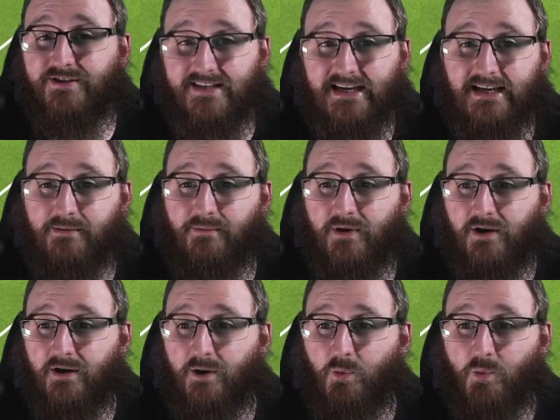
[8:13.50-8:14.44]
team.
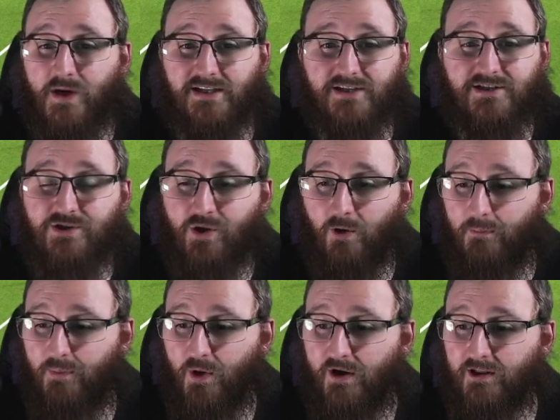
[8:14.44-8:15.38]
We're just
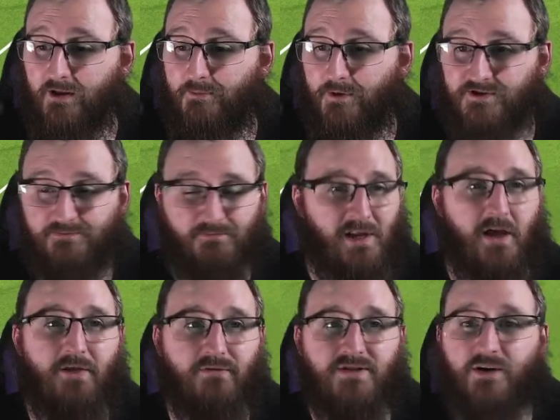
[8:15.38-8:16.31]
not putting the
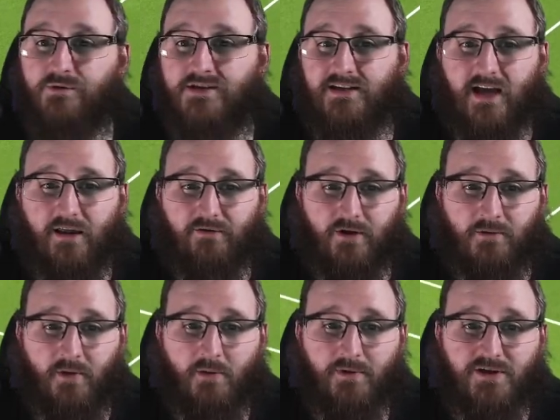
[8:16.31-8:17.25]
like the results together at the
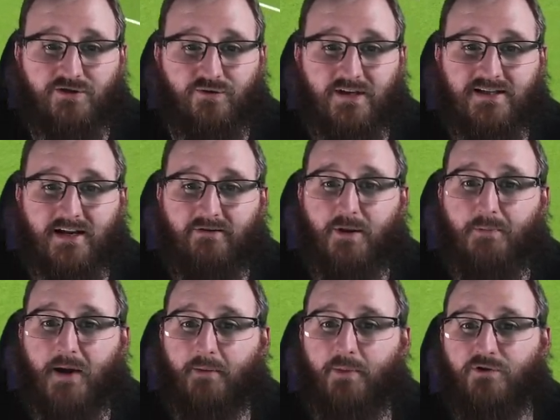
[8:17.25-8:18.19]
moment. Streets there at the
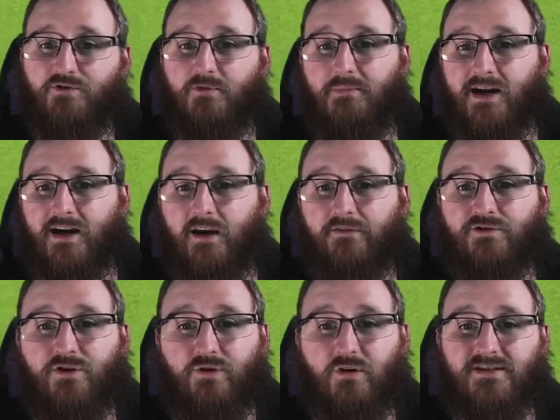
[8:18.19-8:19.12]
back post from McAnuff's
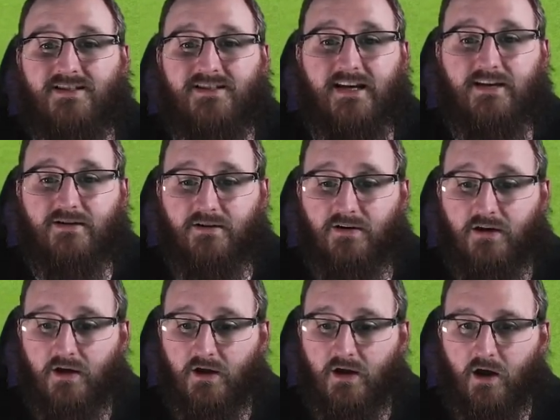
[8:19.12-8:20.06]
cross. Seedon
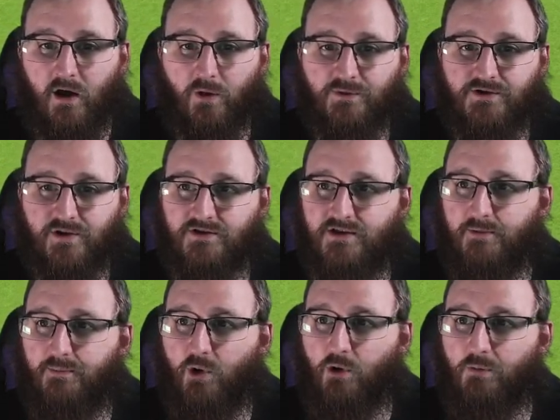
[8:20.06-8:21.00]
holds on to the
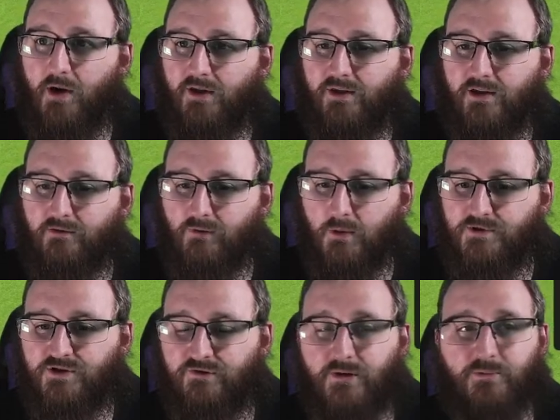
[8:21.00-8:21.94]
ball, but I think Rob
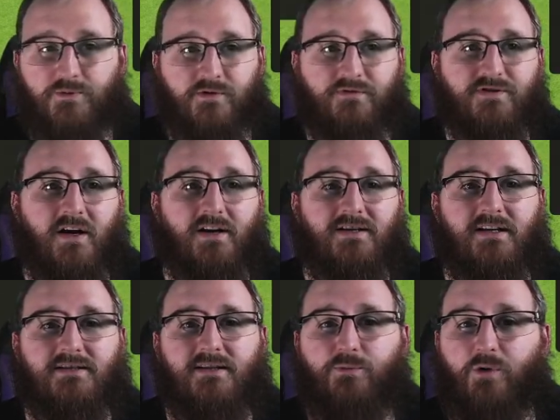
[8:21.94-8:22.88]
Street was offside.
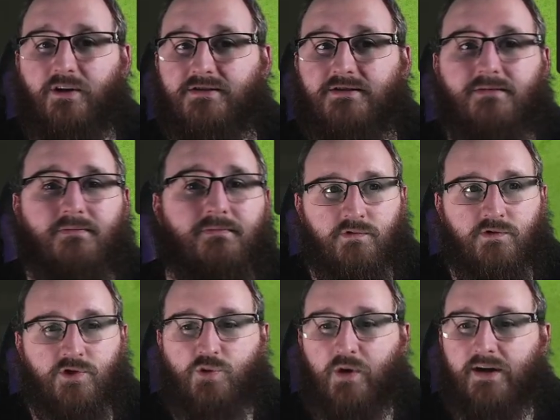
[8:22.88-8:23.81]
Yes, he was.
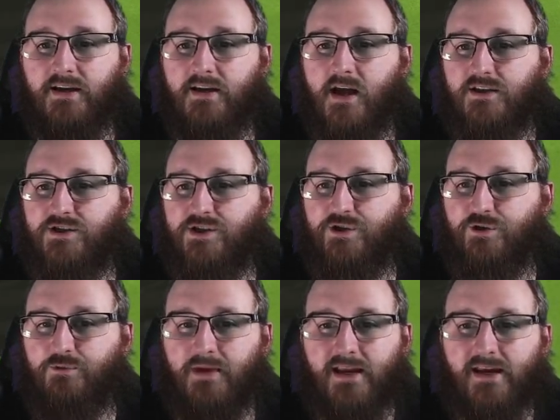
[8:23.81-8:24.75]

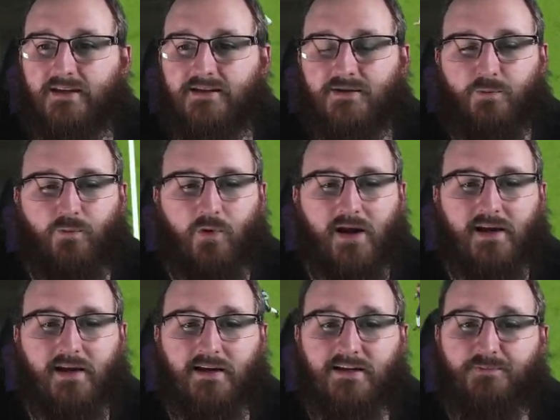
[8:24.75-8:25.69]
22 minutes.
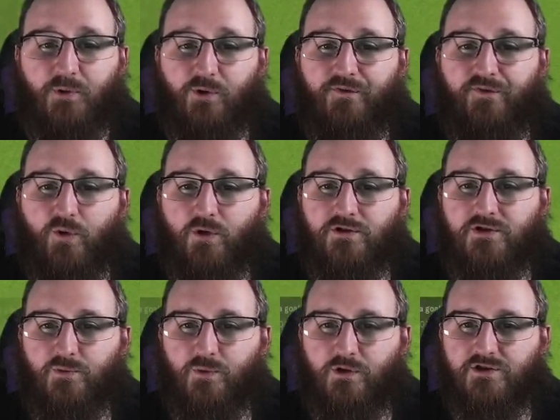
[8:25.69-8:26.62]
Wakely's ball forward
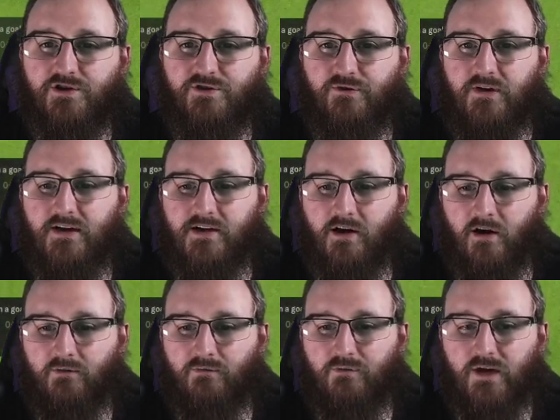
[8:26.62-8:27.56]
towards Street.
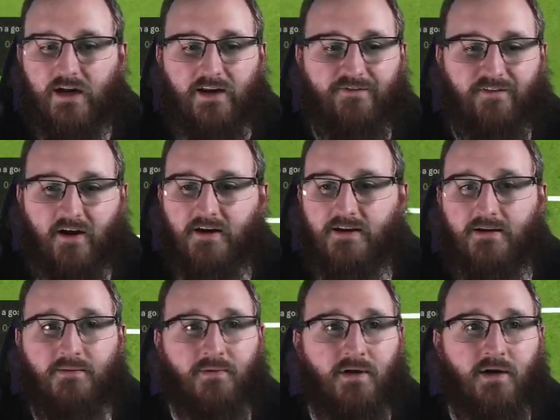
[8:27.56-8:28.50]
Can't really find
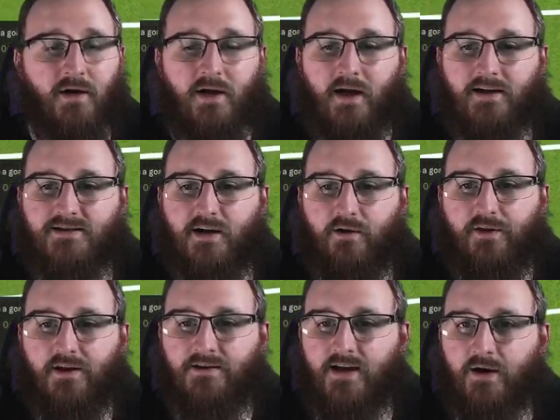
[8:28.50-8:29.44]
him and
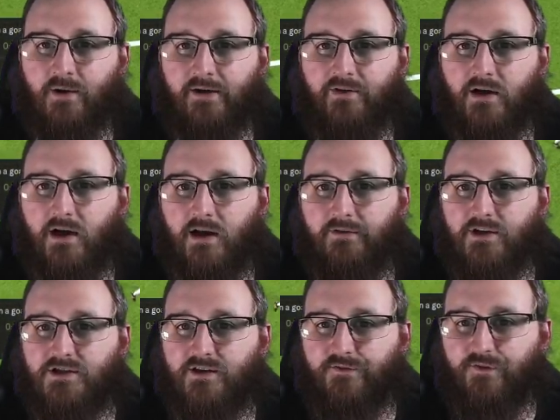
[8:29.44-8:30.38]
Southend now have it.
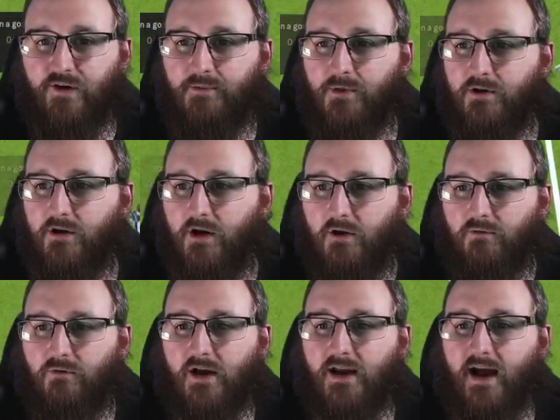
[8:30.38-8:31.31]
Glover to Freeman.
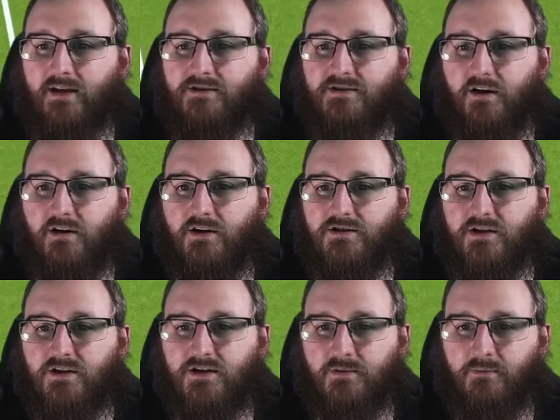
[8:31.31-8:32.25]
Right hand side is
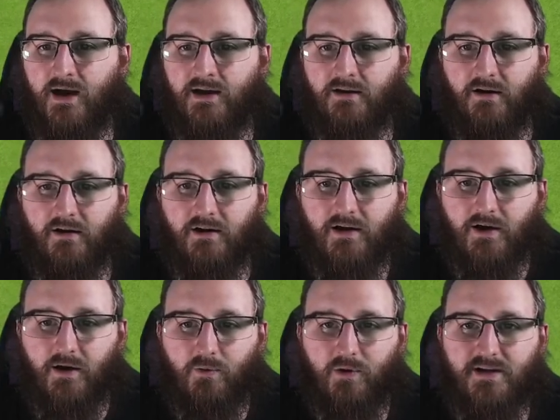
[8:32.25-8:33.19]
Shimanga.
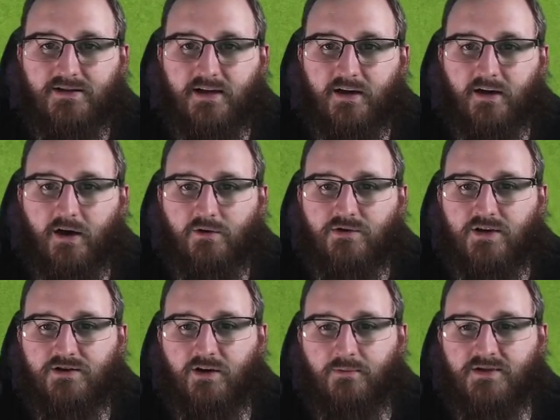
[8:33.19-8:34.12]
Where's he going to go?
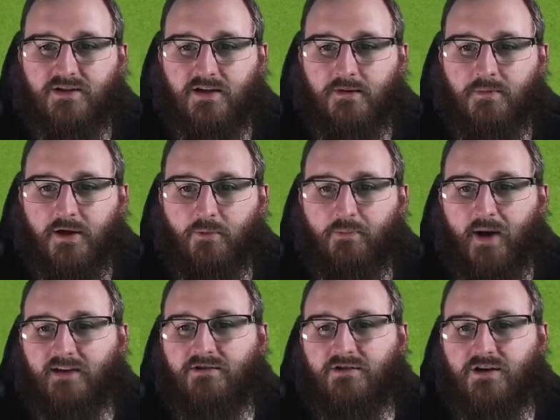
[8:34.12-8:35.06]
To Thompson in the middle,
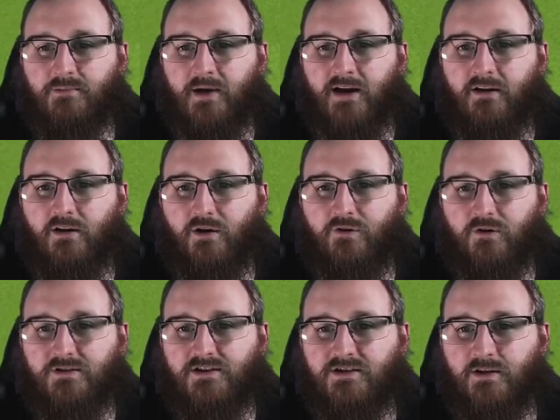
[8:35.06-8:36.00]
back to Shimanga,
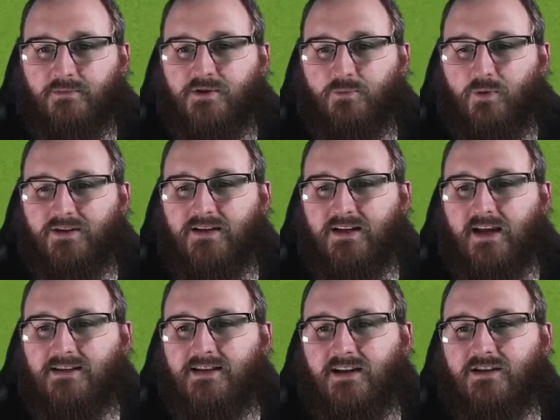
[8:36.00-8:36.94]
across to Thompson once
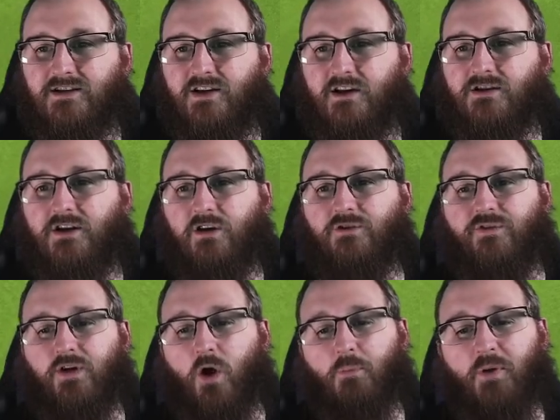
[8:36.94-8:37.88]
again, takes a touch, goes
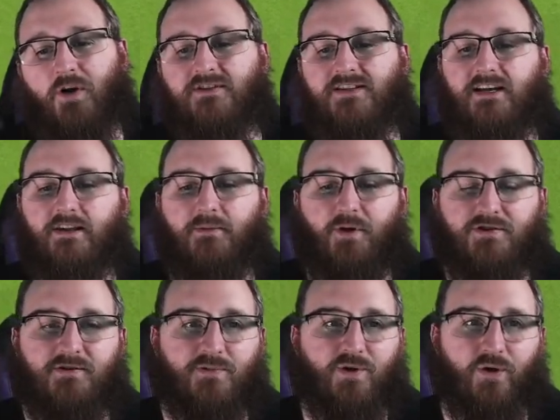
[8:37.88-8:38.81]
for goal, puts it in the
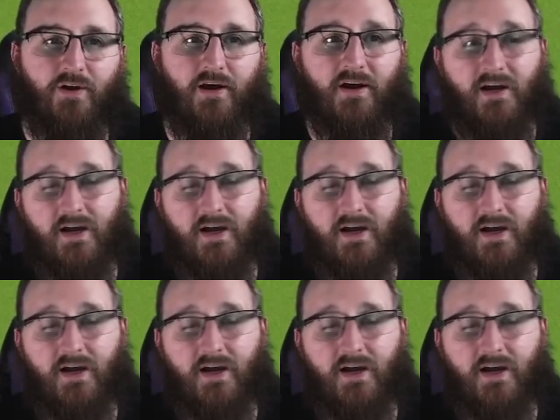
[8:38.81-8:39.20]
bottom corner.